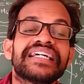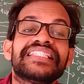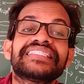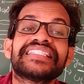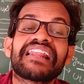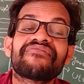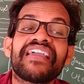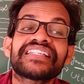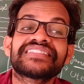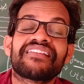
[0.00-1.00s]
The
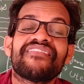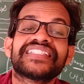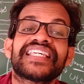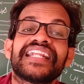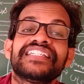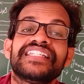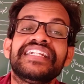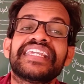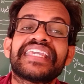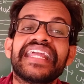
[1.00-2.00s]
cervix and vagina, it is
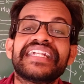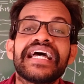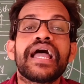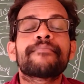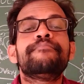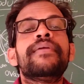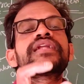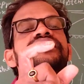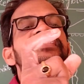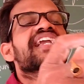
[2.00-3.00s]
indicate
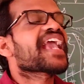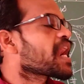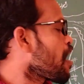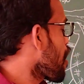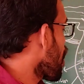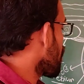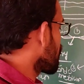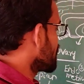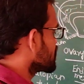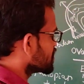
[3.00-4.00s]
birth
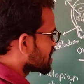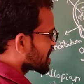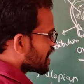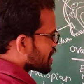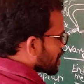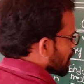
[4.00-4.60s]
canal. It is indicate